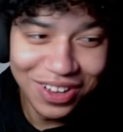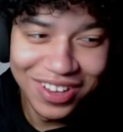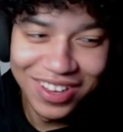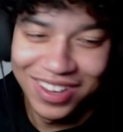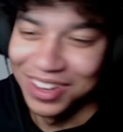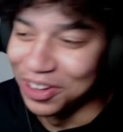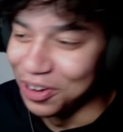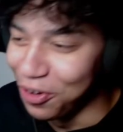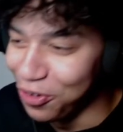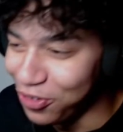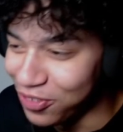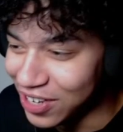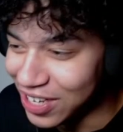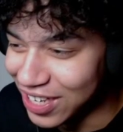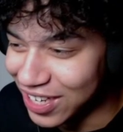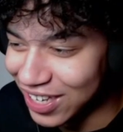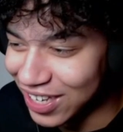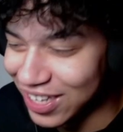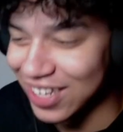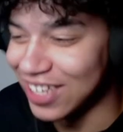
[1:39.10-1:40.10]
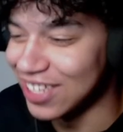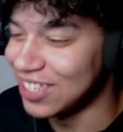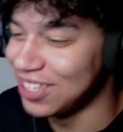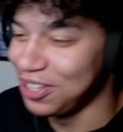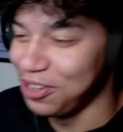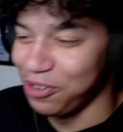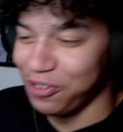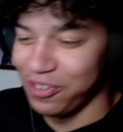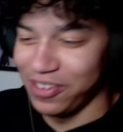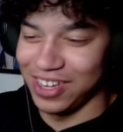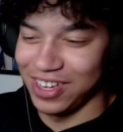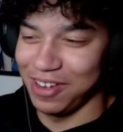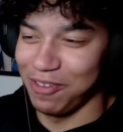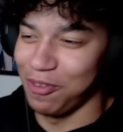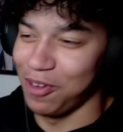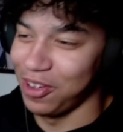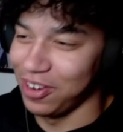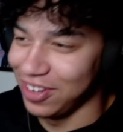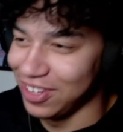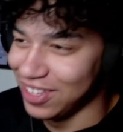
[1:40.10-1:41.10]
Luffy. It's Luffy. Come
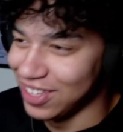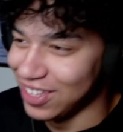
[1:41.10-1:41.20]
on.